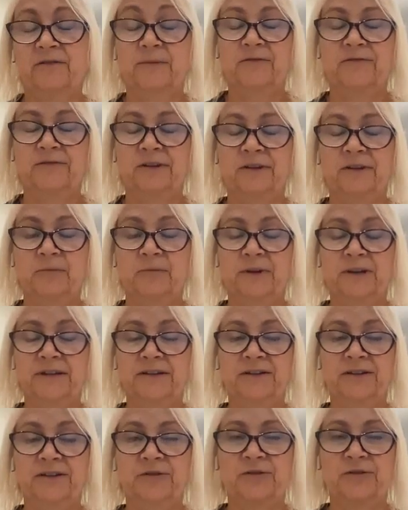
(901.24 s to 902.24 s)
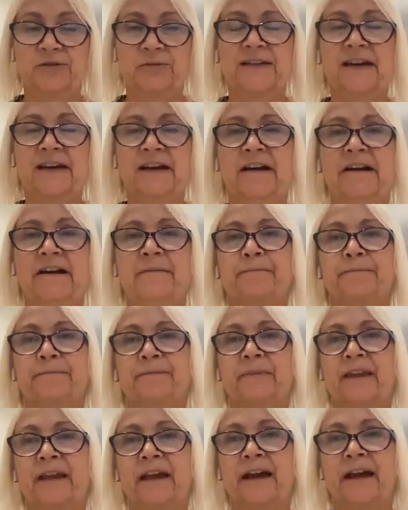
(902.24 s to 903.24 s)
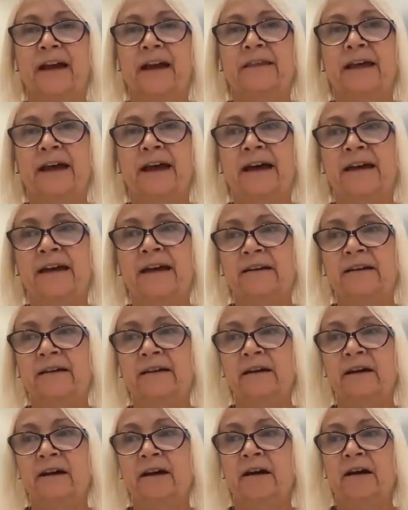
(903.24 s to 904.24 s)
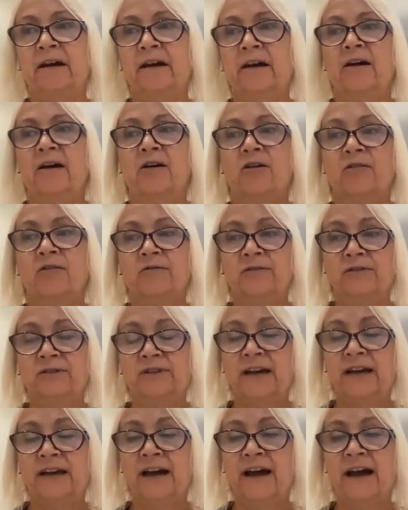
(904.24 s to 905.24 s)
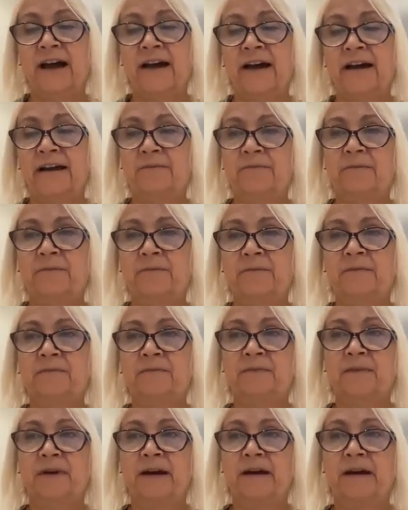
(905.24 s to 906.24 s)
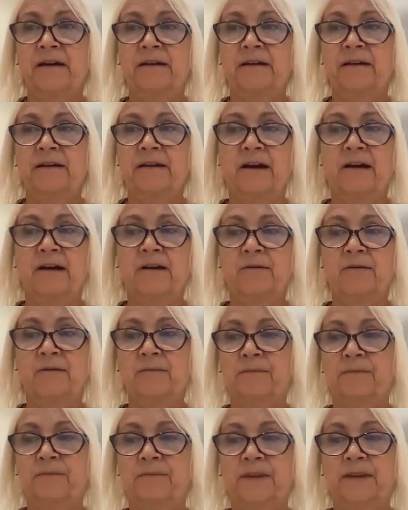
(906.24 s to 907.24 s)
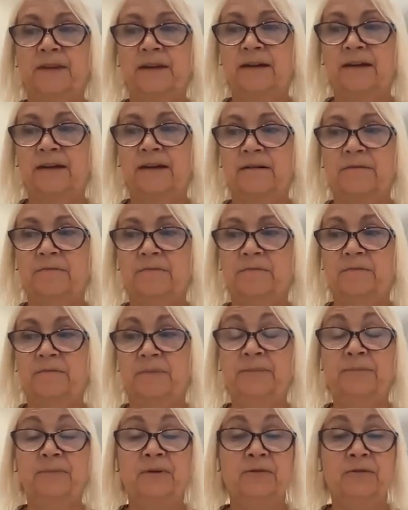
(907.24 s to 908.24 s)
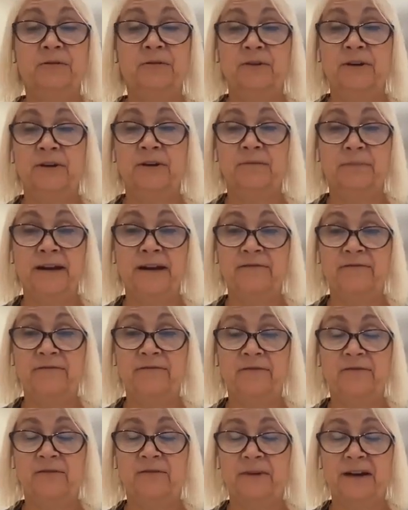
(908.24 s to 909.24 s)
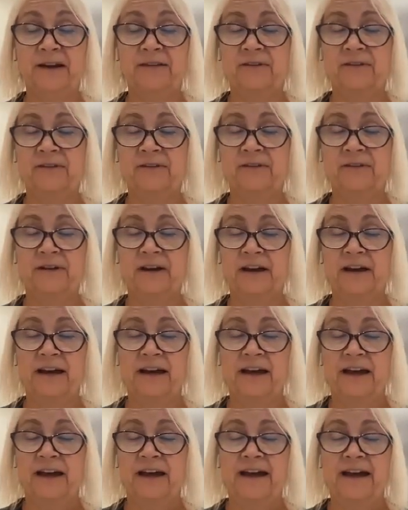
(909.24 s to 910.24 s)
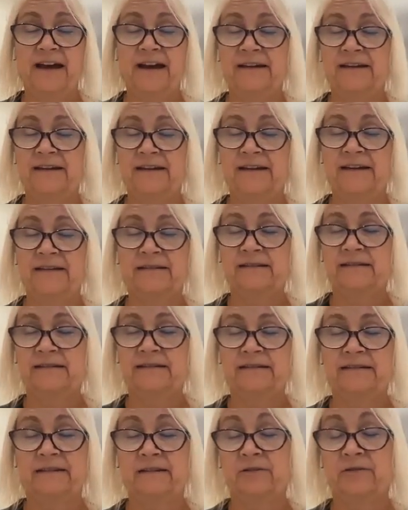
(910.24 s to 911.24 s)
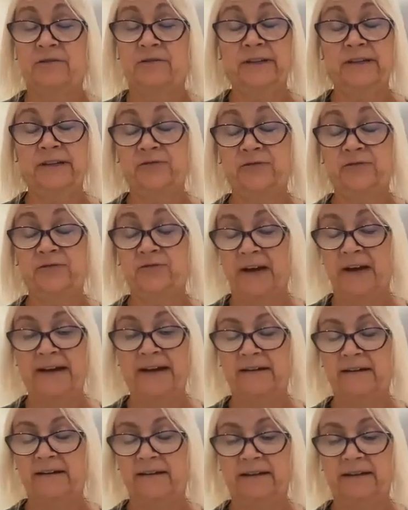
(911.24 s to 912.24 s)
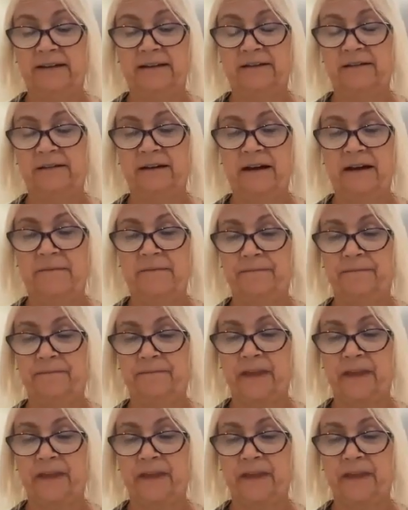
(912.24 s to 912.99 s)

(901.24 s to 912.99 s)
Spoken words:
normal fallopian tubes. And then over time, the people who can benefit from IVF has increased dramatically.